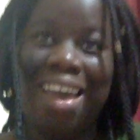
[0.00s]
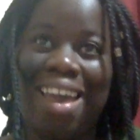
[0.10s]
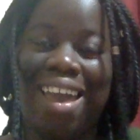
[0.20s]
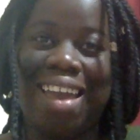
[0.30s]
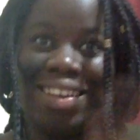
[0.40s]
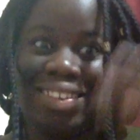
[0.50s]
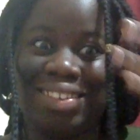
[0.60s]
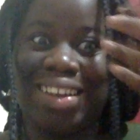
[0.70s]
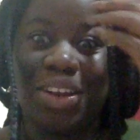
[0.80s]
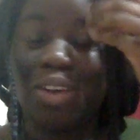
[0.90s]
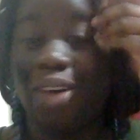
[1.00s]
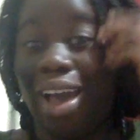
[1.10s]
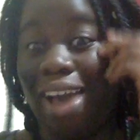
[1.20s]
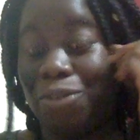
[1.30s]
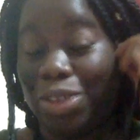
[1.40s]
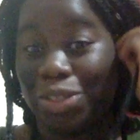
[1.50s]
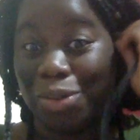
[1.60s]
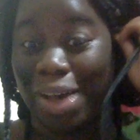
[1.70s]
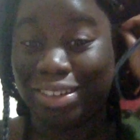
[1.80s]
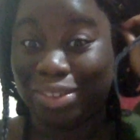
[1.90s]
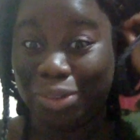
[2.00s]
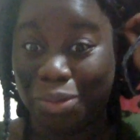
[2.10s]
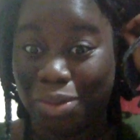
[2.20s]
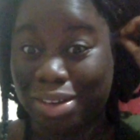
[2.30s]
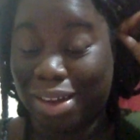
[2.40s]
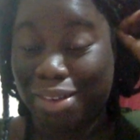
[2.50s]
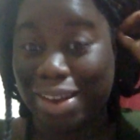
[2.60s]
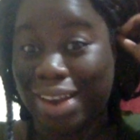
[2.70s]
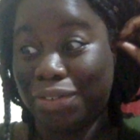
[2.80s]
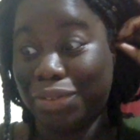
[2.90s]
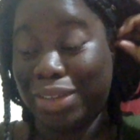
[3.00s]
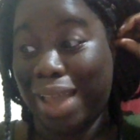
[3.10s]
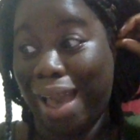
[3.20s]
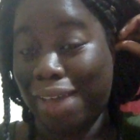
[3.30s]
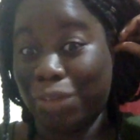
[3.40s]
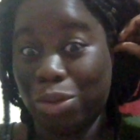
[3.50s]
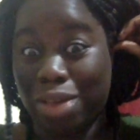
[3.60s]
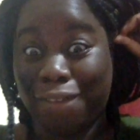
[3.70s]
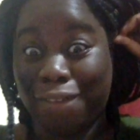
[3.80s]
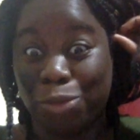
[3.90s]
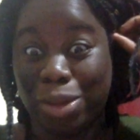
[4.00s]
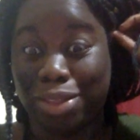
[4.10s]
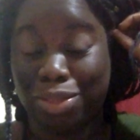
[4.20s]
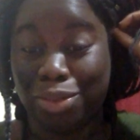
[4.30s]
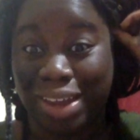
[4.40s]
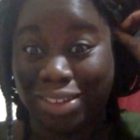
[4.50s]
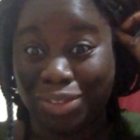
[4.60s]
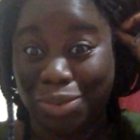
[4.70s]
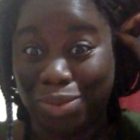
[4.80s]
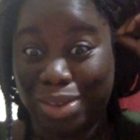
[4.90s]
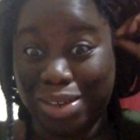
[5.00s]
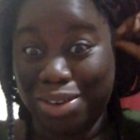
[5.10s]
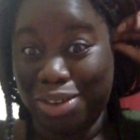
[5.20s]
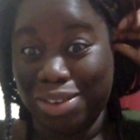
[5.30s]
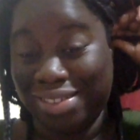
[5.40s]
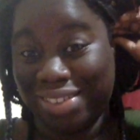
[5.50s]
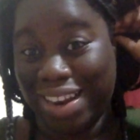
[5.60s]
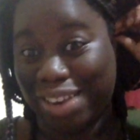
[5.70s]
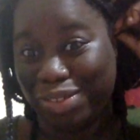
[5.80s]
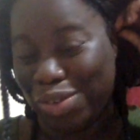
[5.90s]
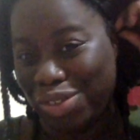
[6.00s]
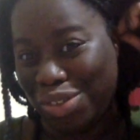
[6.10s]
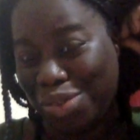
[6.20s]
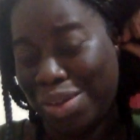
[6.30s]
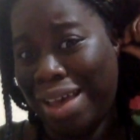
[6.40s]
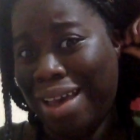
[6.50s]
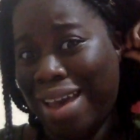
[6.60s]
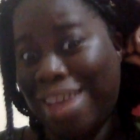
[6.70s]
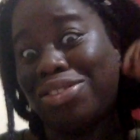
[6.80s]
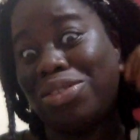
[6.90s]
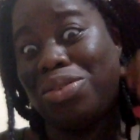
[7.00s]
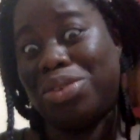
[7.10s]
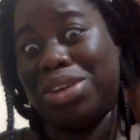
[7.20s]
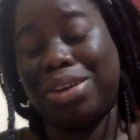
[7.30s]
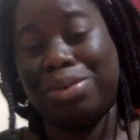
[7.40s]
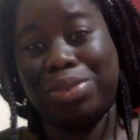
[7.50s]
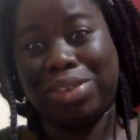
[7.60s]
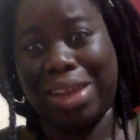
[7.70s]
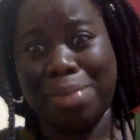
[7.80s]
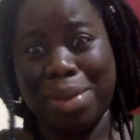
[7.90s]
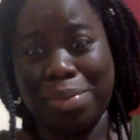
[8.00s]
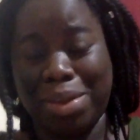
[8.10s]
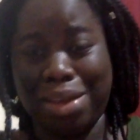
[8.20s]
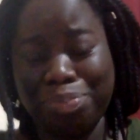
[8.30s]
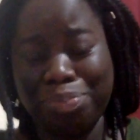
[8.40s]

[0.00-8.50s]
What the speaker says: And next thing I know, halfway through high school, you know, not even really half, it was halfway through high school, you know, in the state I was going to, in the school year, it was like maybe